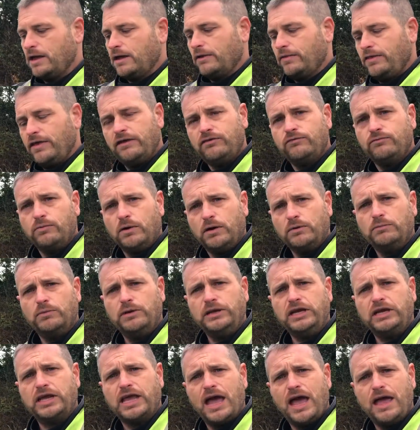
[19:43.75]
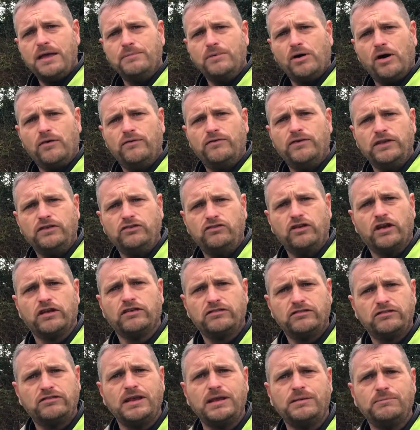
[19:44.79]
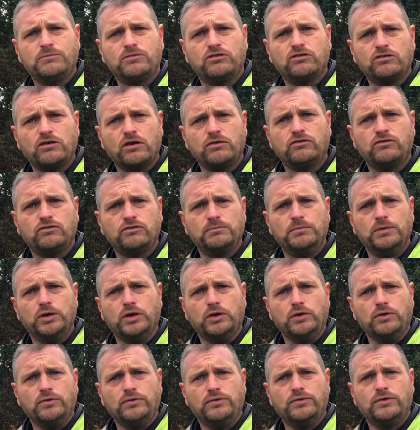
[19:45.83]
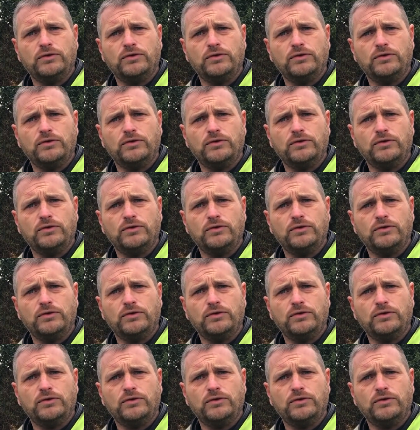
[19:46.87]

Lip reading: This one, when you came off, it just seemed so smooth.